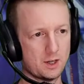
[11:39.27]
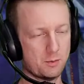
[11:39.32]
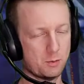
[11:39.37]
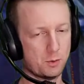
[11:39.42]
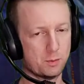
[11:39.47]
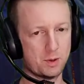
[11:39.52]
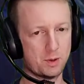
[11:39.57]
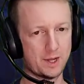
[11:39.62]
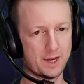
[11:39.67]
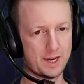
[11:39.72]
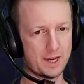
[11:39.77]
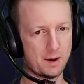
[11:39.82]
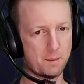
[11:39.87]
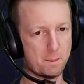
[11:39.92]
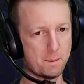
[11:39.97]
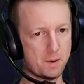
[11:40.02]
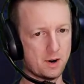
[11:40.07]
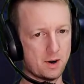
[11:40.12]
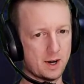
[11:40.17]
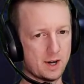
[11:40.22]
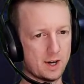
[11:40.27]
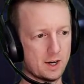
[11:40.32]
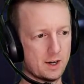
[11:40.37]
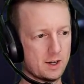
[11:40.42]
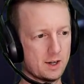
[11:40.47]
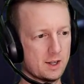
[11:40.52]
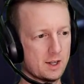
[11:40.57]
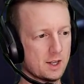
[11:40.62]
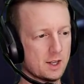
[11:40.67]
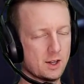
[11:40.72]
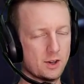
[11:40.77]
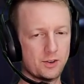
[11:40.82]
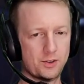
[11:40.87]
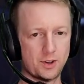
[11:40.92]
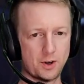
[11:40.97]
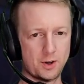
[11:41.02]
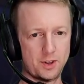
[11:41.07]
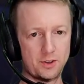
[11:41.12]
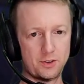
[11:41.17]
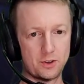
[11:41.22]
and we'll play Empire.
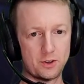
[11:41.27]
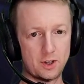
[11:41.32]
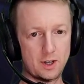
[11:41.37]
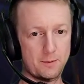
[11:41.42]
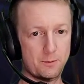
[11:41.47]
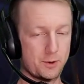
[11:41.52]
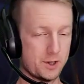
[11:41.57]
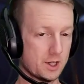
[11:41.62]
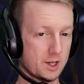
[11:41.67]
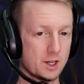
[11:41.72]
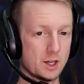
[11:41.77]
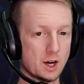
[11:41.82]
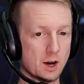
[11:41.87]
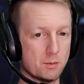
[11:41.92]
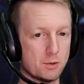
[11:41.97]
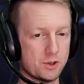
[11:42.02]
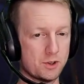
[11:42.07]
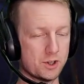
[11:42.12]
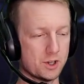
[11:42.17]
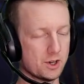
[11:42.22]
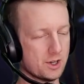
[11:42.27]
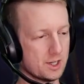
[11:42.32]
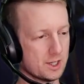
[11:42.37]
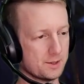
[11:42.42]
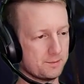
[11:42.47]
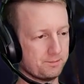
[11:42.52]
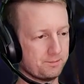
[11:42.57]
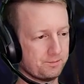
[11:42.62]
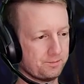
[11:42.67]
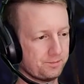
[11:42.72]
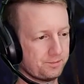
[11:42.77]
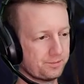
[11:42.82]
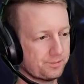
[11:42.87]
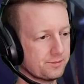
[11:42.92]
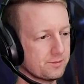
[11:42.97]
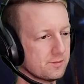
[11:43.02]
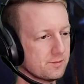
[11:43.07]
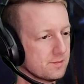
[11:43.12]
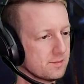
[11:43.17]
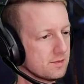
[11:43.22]
So this time we're going to go Bretonnia.
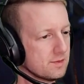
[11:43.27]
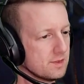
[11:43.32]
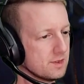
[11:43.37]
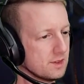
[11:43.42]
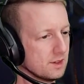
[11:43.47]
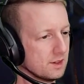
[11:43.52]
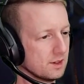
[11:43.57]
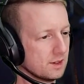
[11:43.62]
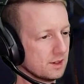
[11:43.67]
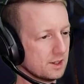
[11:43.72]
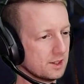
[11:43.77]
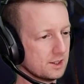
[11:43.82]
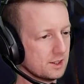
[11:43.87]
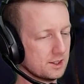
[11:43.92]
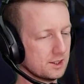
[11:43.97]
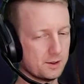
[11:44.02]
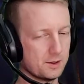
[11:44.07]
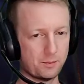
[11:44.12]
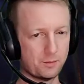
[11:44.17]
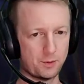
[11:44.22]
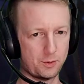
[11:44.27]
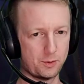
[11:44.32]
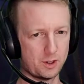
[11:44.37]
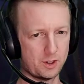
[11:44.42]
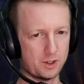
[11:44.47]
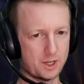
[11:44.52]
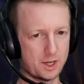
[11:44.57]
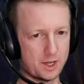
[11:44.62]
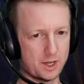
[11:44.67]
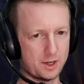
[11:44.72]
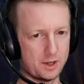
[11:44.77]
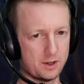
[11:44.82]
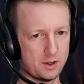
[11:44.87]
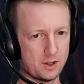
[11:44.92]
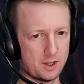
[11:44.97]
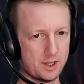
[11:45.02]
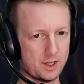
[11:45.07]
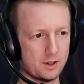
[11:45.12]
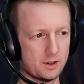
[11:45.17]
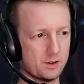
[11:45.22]
So we've already done
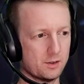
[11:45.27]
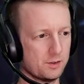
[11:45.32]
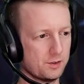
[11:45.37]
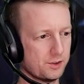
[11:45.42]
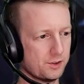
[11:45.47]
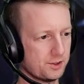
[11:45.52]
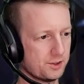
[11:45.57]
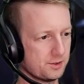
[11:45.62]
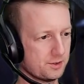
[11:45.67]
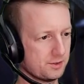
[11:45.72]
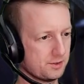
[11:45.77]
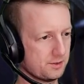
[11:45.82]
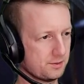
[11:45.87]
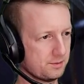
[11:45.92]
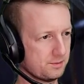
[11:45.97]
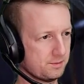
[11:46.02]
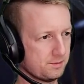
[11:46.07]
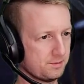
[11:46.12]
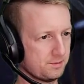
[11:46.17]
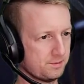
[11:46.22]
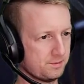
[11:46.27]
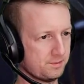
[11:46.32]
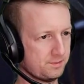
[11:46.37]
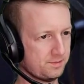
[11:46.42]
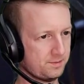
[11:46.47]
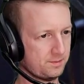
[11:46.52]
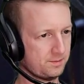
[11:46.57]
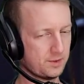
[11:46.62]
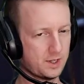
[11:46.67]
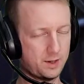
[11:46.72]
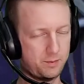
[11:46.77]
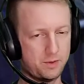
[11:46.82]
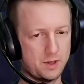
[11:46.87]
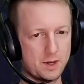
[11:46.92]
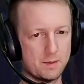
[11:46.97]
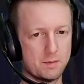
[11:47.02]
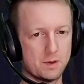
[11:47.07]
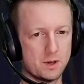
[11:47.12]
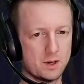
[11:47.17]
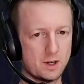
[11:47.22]
High Elves. Keep
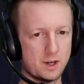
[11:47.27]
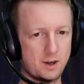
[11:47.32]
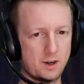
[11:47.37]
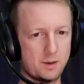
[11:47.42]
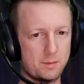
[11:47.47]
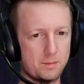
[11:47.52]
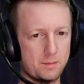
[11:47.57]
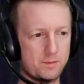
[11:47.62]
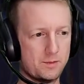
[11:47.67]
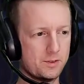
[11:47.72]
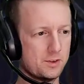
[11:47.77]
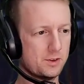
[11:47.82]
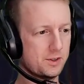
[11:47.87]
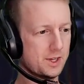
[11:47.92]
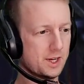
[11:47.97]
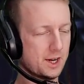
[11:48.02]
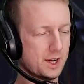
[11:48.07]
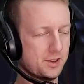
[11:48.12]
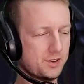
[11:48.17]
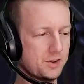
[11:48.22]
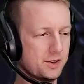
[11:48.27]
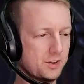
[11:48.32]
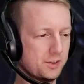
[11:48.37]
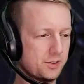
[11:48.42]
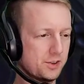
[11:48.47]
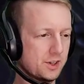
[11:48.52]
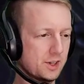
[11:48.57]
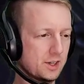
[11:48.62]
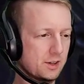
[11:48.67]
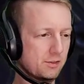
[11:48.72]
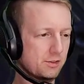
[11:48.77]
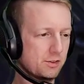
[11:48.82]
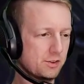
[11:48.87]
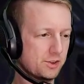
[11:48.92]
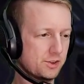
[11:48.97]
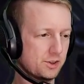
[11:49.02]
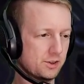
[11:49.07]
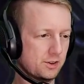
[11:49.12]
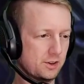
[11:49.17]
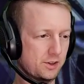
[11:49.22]
the Empire up for the ace in the sleeve.
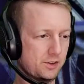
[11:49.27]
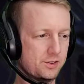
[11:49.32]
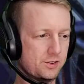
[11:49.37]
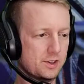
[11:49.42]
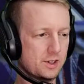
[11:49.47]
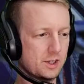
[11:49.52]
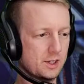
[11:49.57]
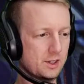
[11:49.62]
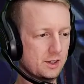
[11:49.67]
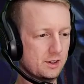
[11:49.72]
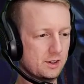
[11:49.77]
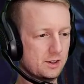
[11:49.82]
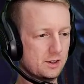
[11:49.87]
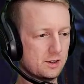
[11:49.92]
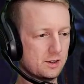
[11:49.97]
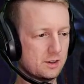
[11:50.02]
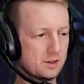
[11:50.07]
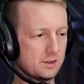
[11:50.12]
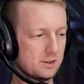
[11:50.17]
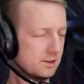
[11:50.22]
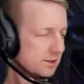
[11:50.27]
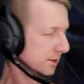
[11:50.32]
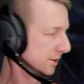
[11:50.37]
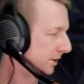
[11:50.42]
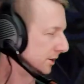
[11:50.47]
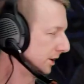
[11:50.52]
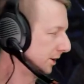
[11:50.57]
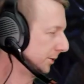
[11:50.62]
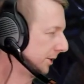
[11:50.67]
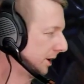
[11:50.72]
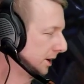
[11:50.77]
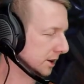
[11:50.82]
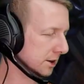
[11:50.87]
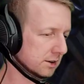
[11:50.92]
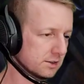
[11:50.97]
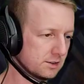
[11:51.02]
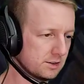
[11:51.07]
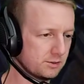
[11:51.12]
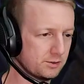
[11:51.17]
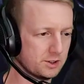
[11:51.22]
So let's see how we go.
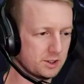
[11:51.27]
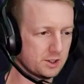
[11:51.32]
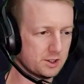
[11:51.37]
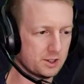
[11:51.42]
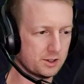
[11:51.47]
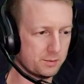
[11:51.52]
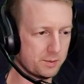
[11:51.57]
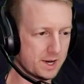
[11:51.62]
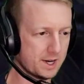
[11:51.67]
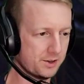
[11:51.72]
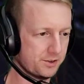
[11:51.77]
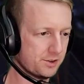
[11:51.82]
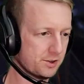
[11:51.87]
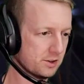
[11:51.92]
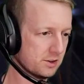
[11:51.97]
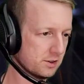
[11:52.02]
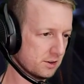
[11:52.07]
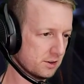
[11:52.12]
See if we get another match.